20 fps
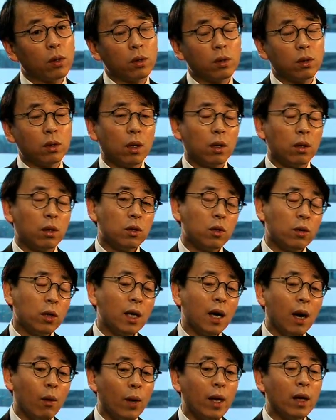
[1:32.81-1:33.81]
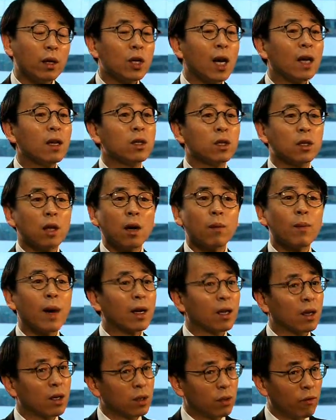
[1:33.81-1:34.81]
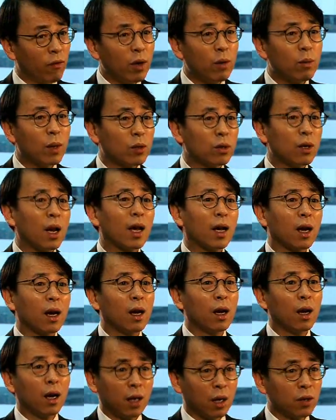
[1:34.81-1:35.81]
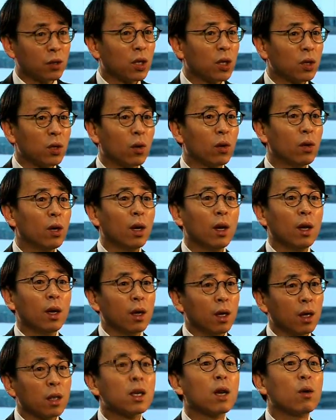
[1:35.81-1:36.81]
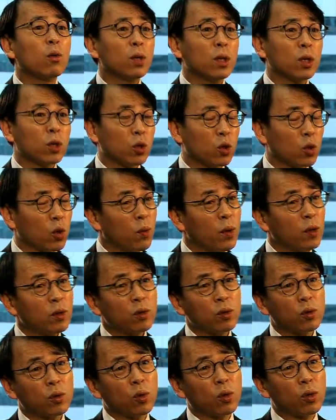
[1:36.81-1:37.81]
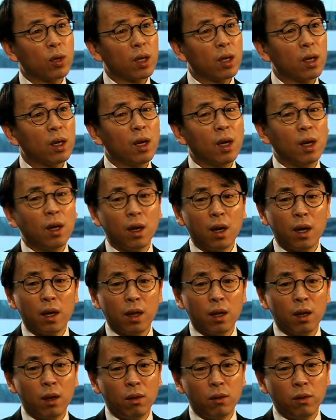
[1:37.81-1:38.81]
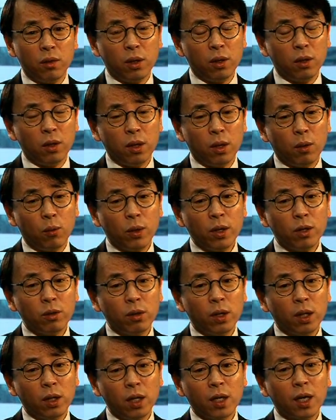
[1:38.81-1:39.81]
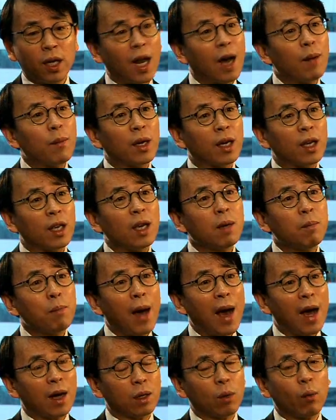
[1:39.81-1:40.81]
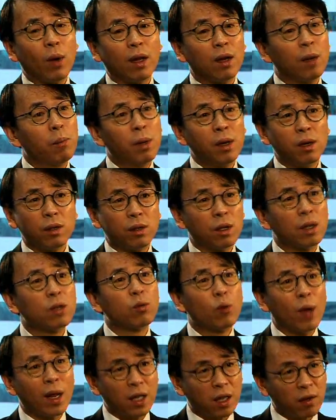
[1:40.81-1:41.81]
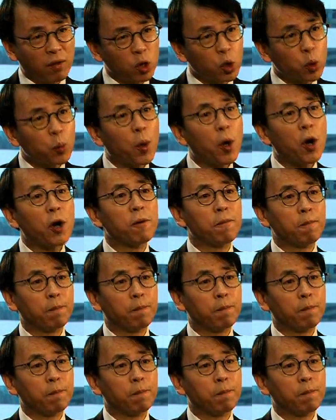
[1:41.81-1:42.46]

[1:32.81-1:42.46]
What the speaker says: So in a way, Chinese stock market is very much like a casino. It's a redistribution story. The real economic impact when it bursts is relatively small.